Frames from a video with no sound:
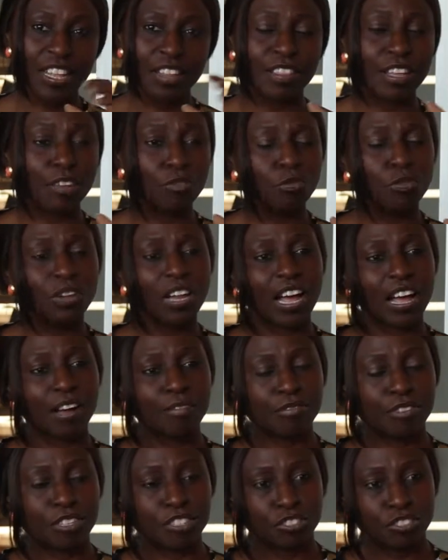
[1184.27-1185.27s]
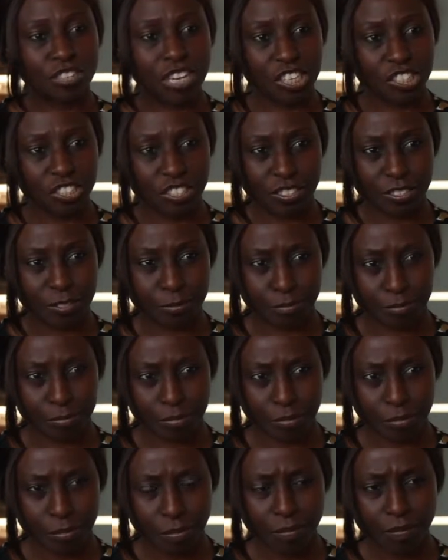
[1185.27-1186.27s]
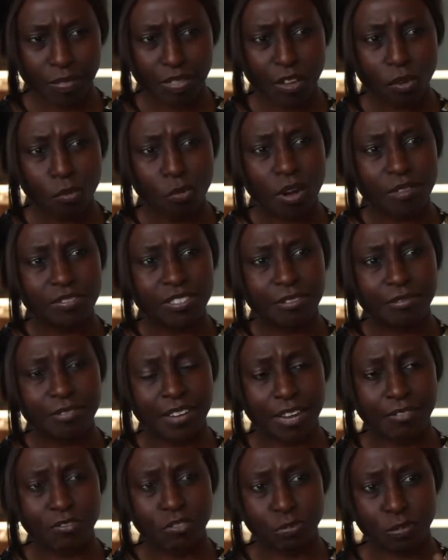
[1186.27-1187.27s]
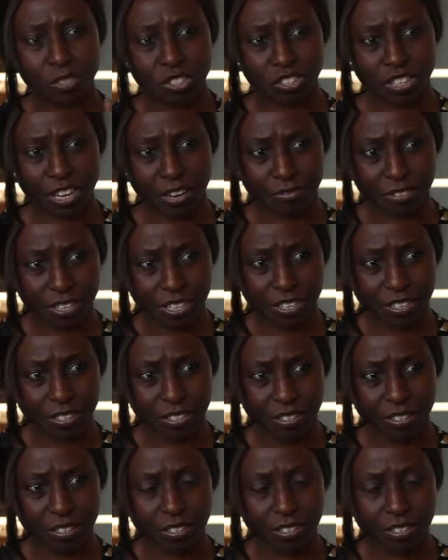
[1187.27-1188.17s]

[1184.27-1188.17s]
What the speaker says: That we'll have the treasures who have survived human trafficking.